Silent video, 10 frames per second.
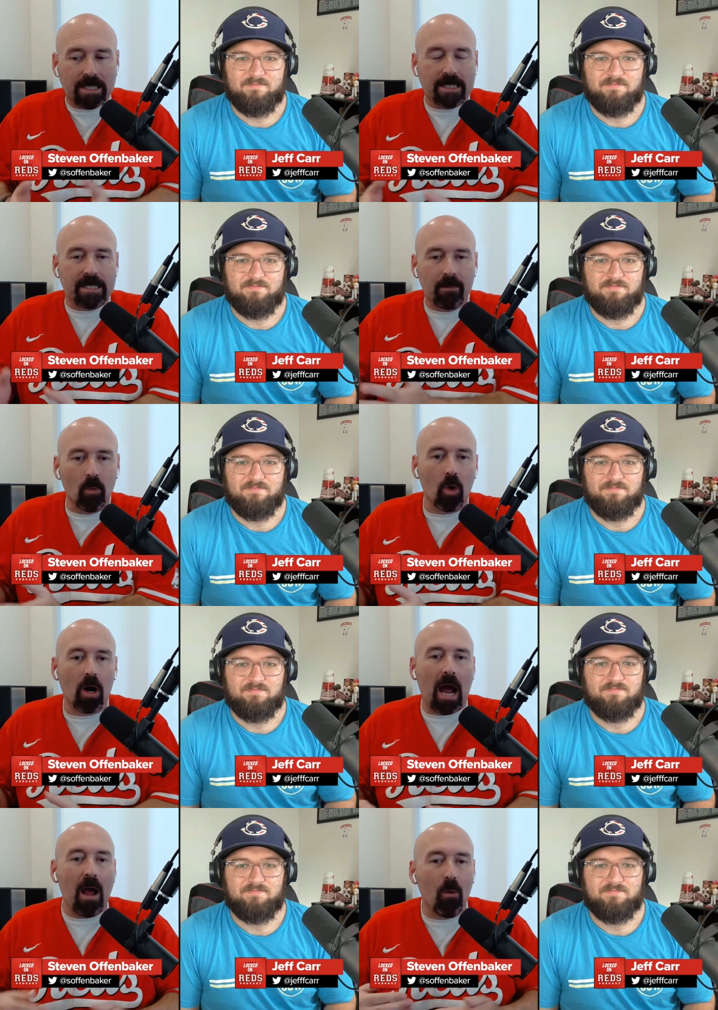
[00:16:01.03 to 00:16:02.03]
Speaker 1: to see
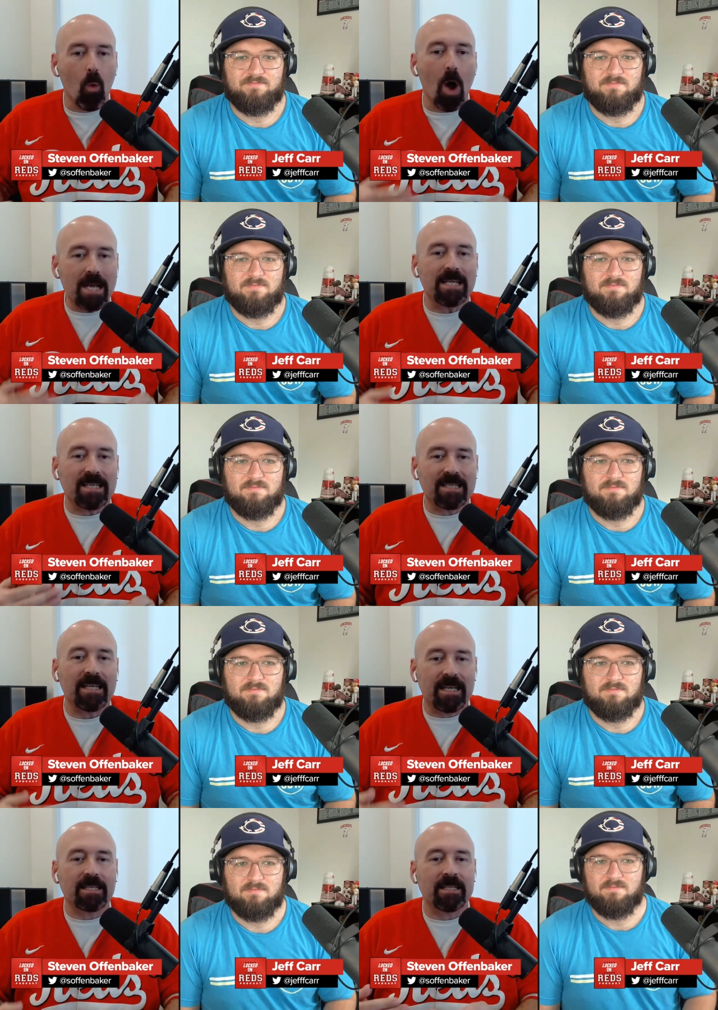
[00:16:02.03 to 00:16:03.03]
more. I want to
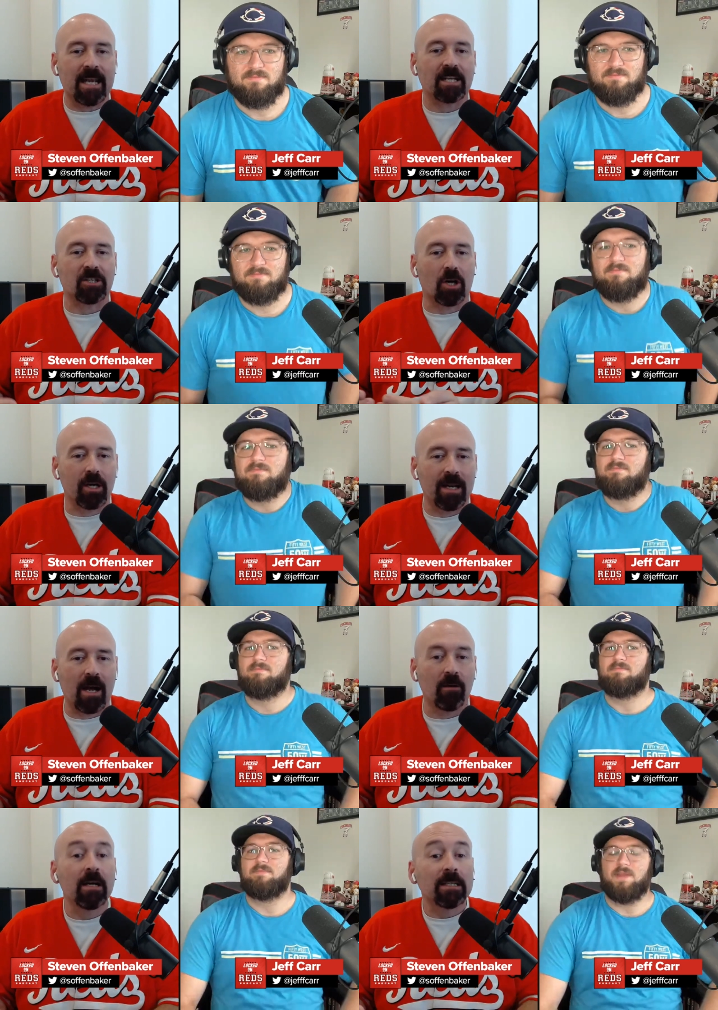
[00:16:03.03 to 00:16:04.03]
see his next start
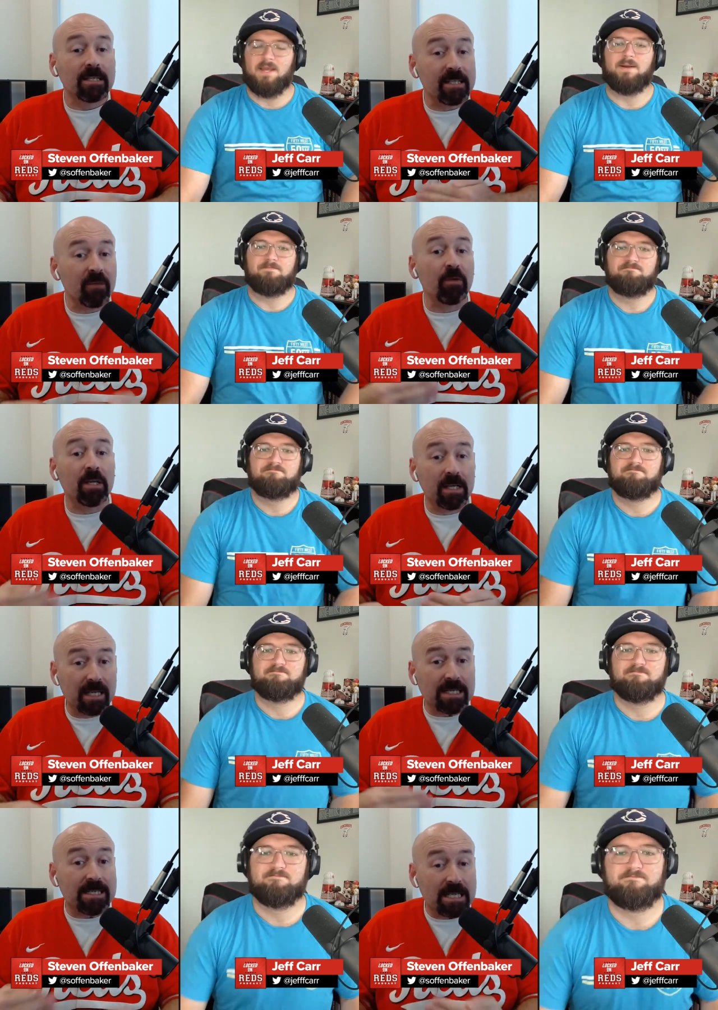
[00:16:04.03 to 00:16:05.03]
now to yeah. see if he can
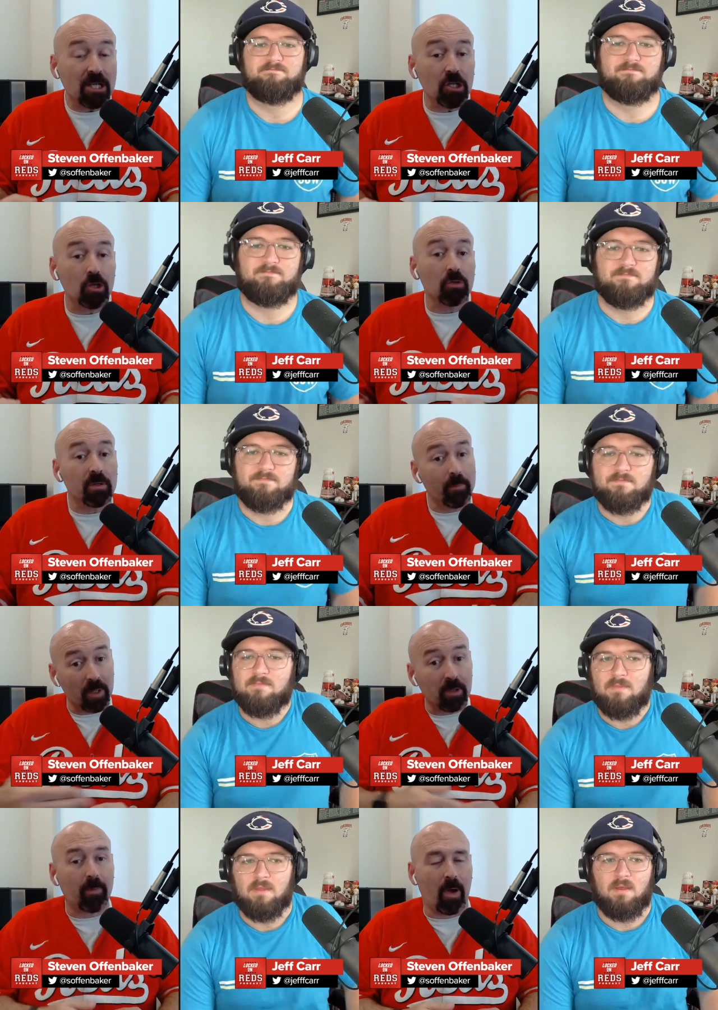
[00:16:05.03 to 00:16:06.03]
continue to
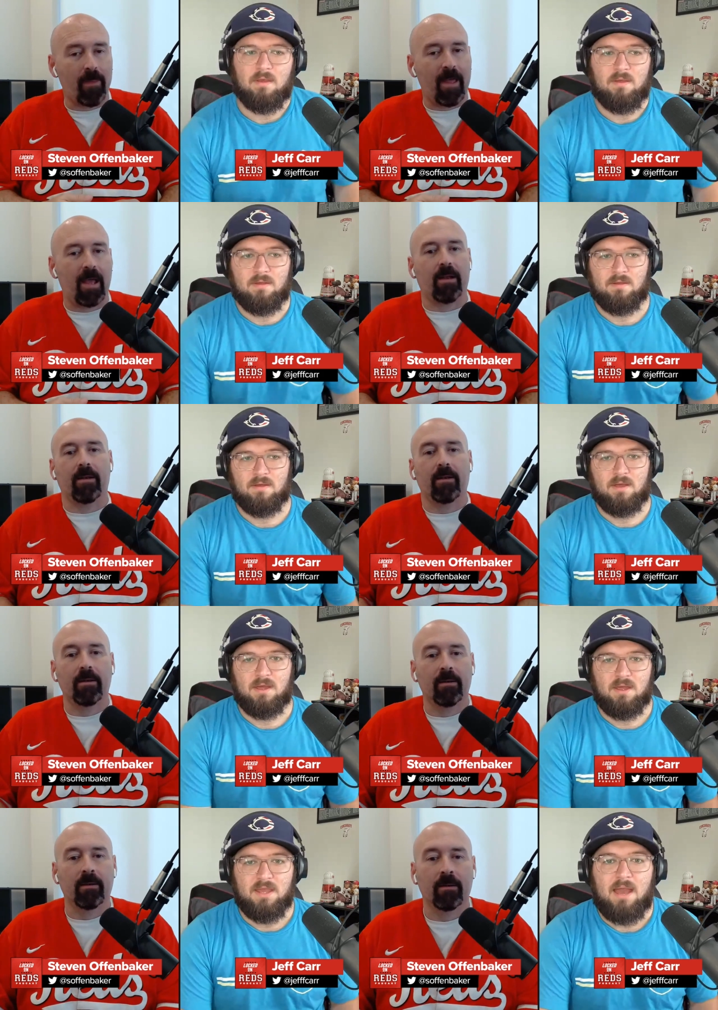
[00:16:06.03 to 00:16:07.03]
build upon that.
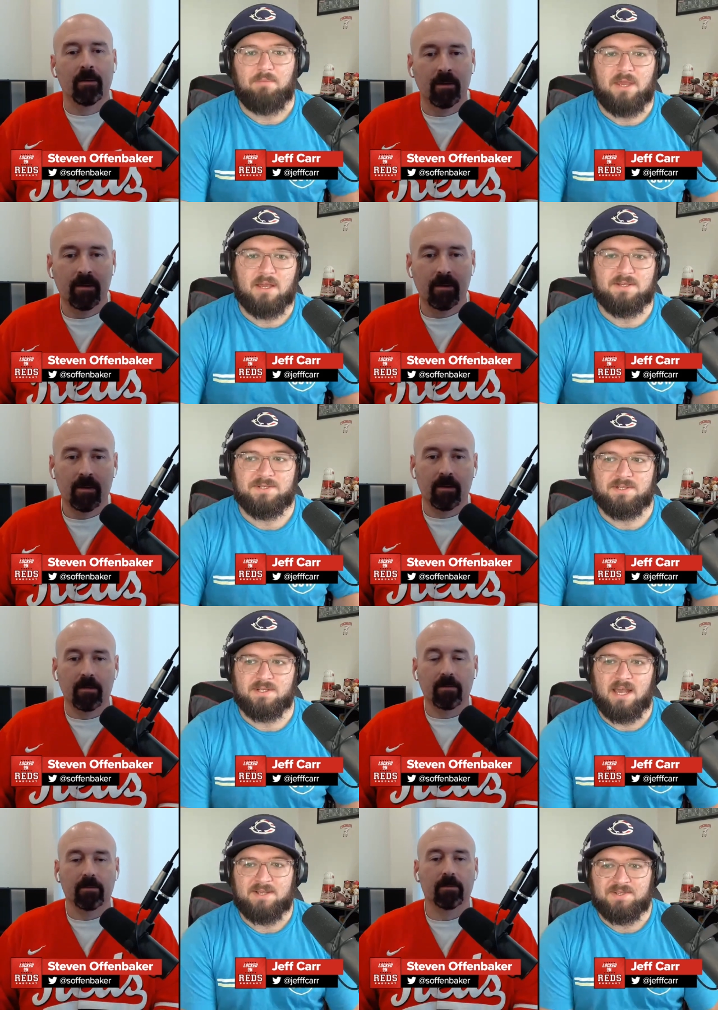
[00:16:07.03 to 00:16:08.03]
Speaker 2: Yeah,
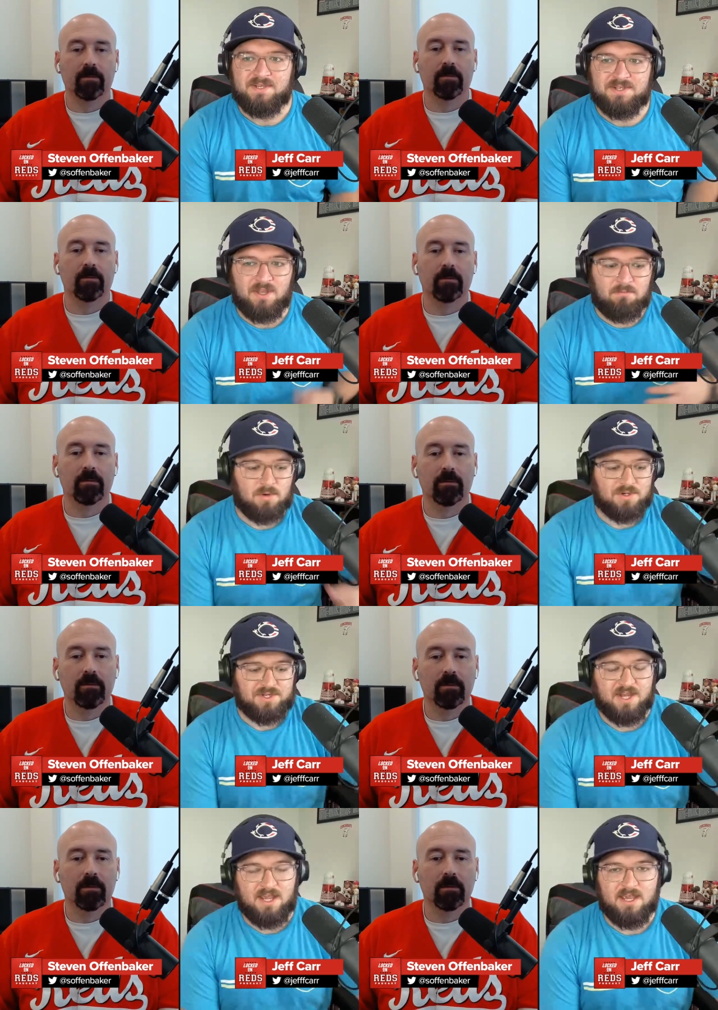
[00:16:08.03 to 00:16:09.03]
because as these numbers
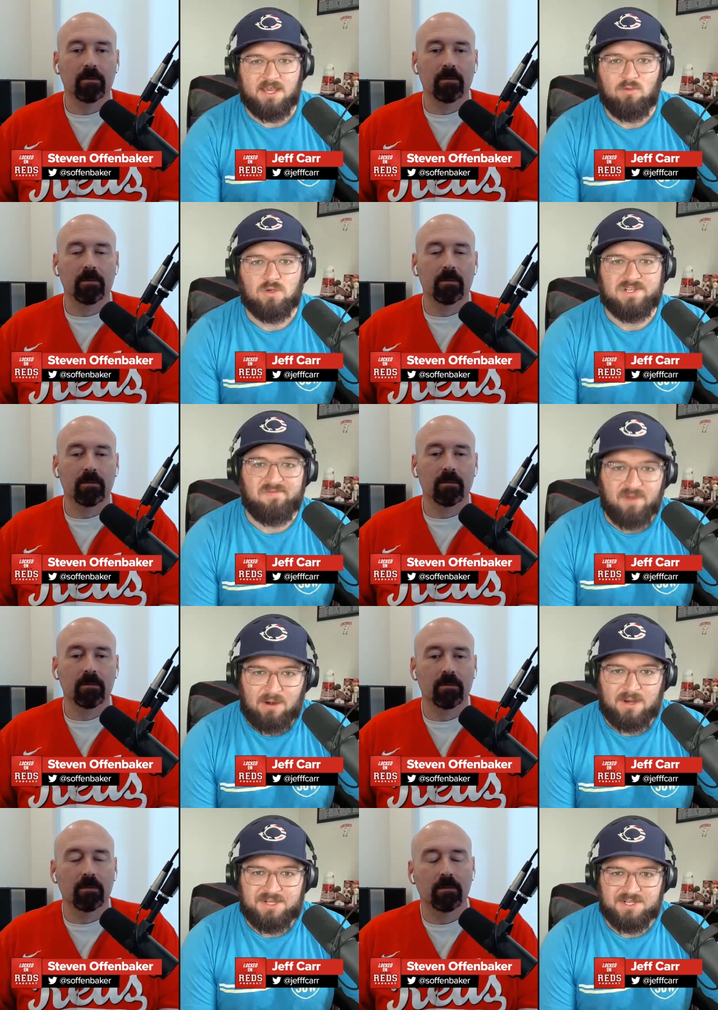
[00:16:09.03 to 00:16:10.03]
say, he was
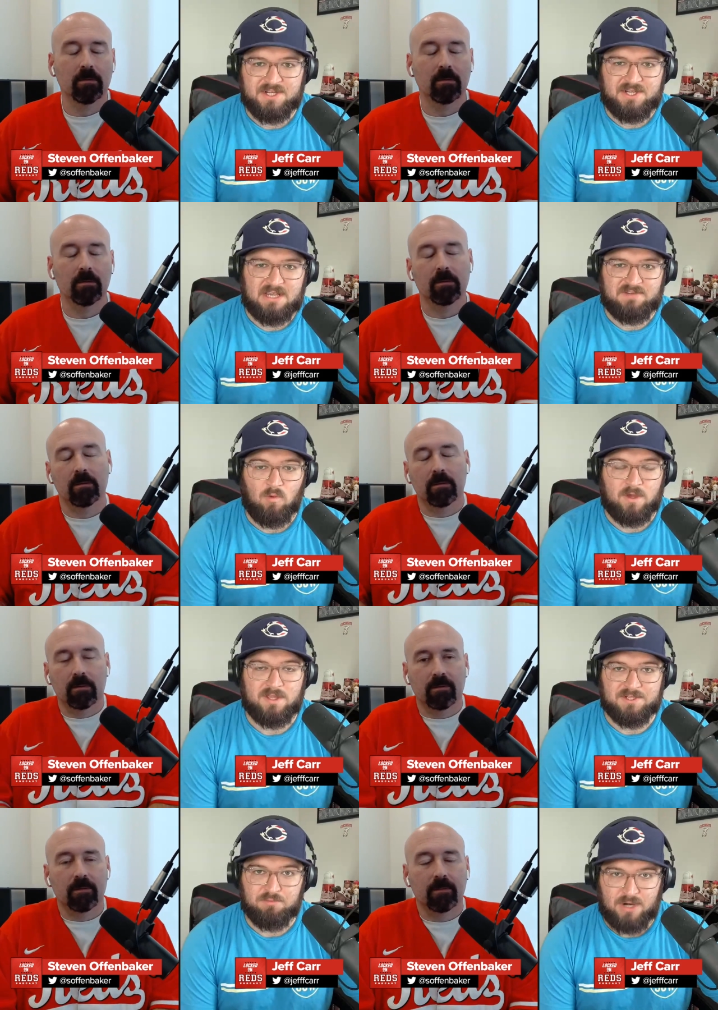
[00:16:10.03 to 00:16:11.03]
very successful
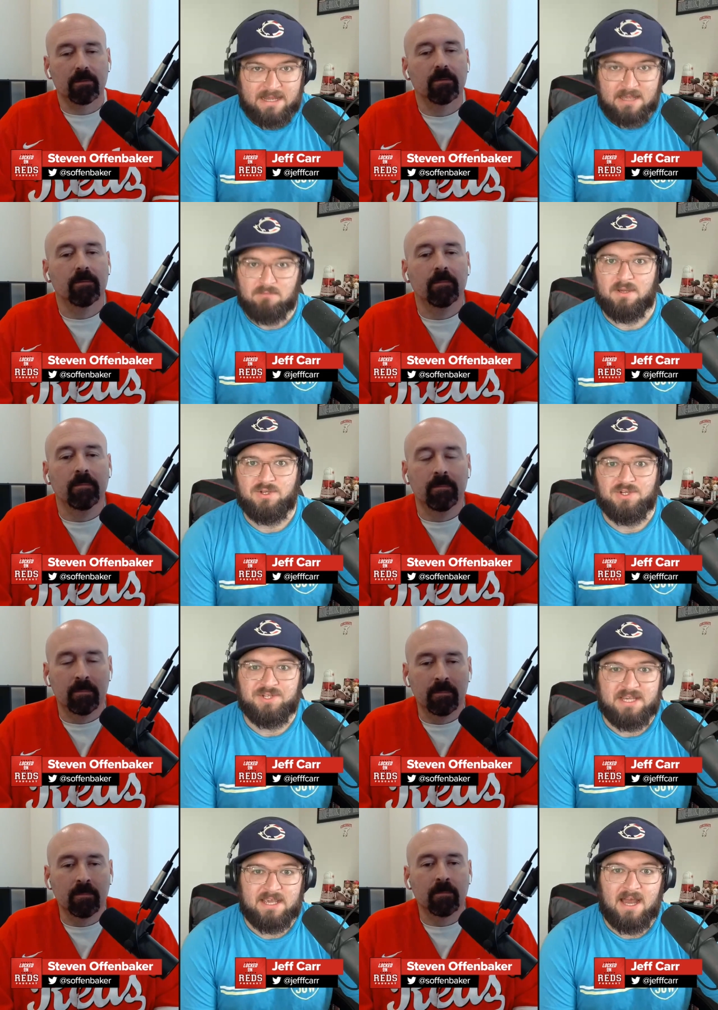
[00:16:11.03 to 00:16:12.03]
with his breaking
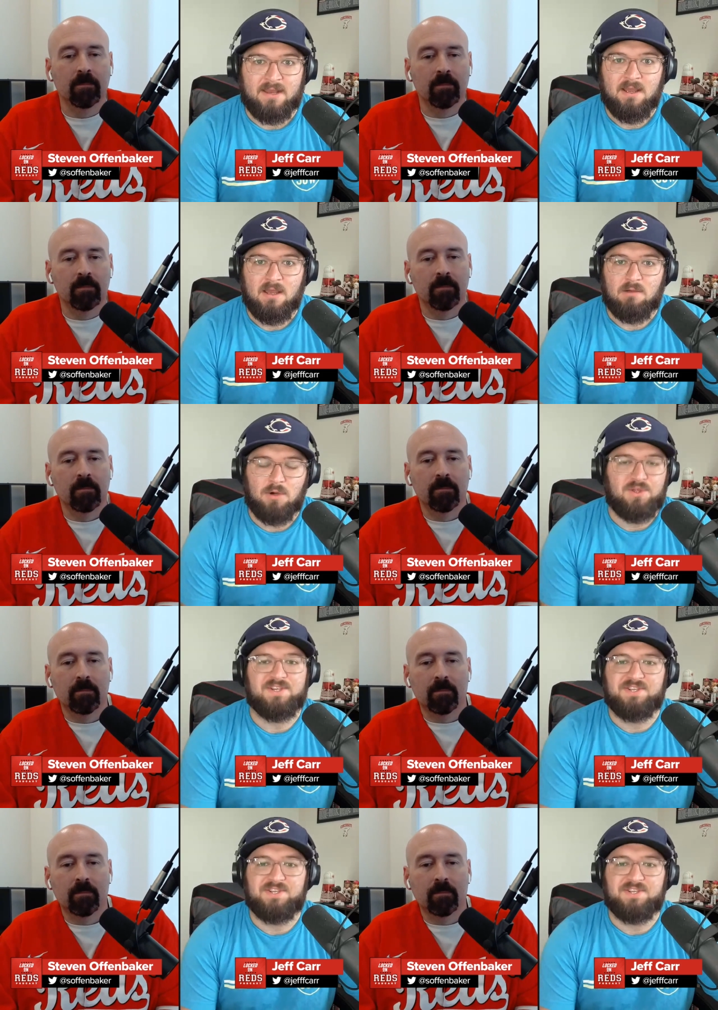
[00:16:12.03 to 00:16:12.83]
pitches. He got both his